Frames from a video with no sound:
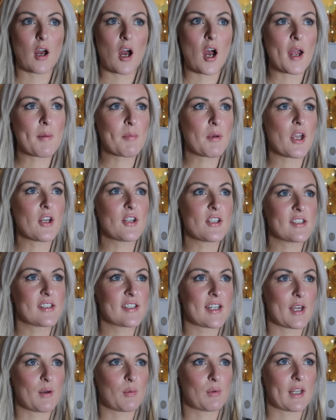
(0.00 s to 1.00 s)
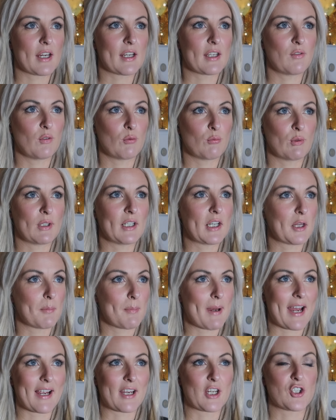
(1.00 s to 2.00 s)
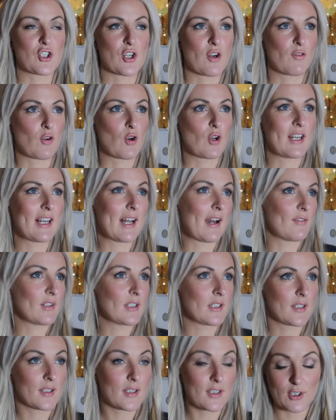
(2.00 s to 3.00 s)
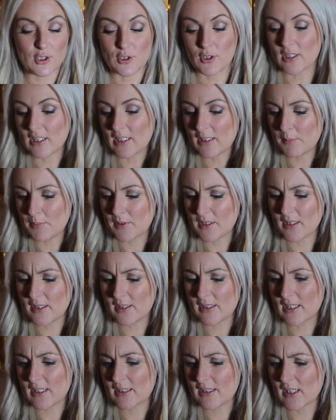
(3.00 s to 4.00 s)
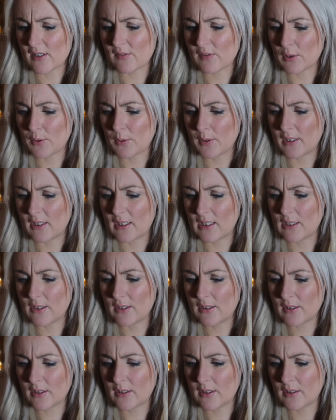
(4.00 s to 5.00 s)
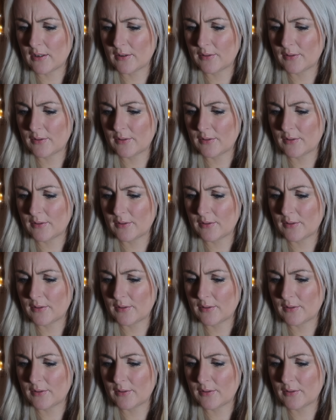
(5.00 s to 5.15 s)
I'm going to say, without even reading the package, I've got lavender and eucalyptus. Let's have a quick look.